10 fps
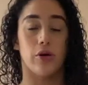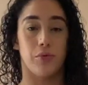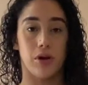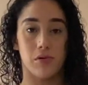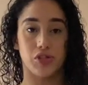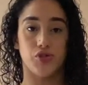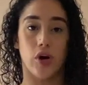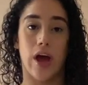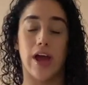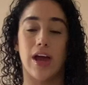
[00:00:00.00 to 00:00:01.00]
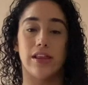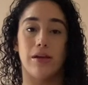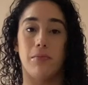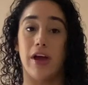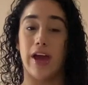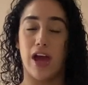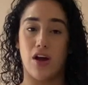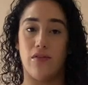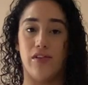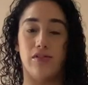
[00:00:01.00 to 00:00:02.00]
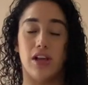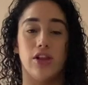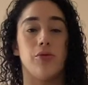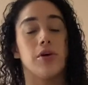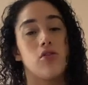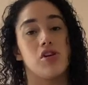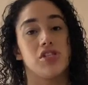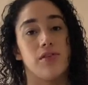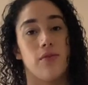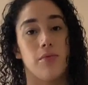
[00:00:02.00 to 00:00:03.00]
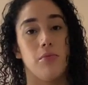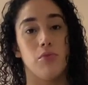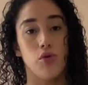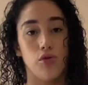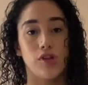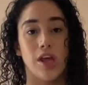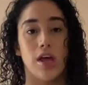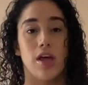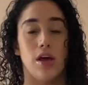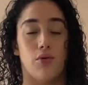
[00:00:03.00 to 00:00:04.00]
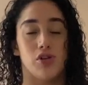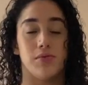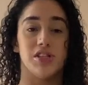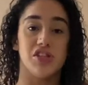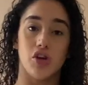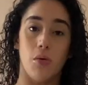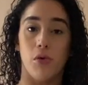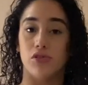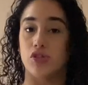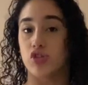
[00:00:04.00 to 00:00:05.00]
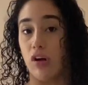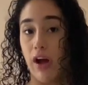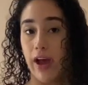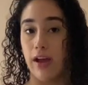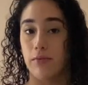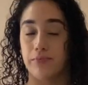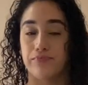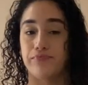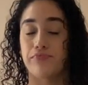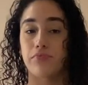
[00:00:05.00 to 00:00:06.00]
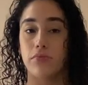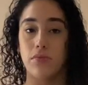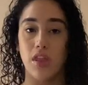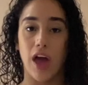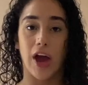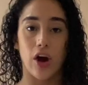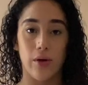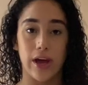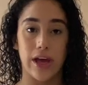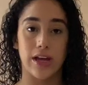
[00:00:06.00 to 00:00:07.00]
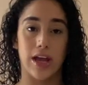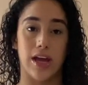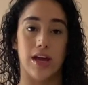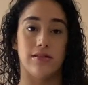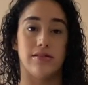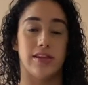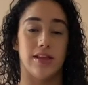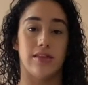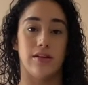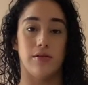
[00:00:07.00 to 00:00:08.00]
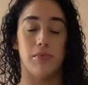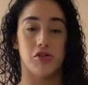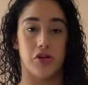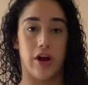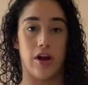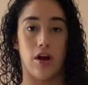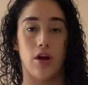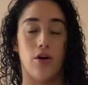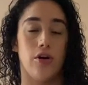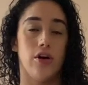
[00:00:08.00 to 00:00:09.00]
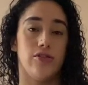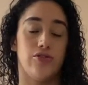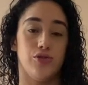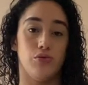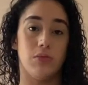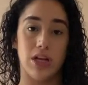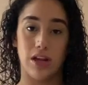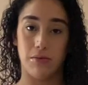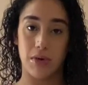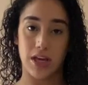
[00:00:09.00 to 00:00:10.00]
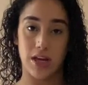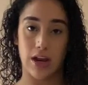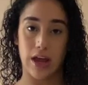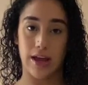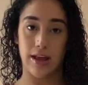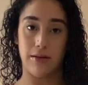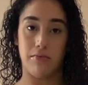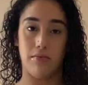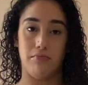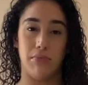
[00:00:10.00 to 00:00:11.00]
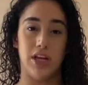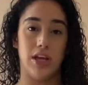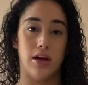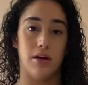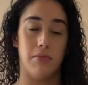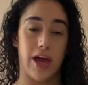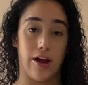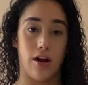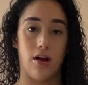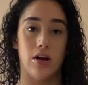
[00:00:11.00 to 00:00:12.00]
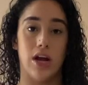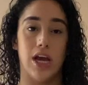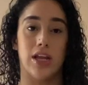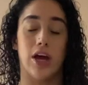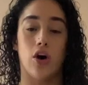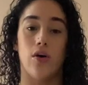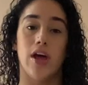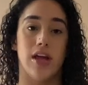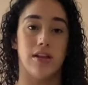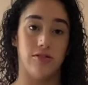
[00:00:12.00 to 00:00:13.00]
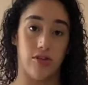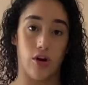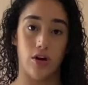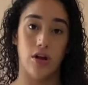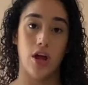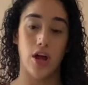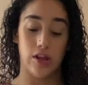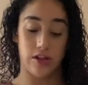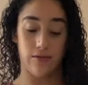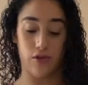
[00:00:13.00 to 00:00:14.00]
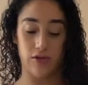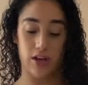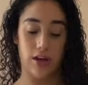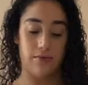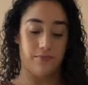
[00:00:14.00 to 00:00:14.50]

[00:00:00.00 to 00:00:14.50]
are pretty much dry and then my hair feels a little bit crunchy from the mousse, which means it's almost dry, I go ahead and set the blow dryer to medium heat and medium air, and I go ahead and start diffusing it.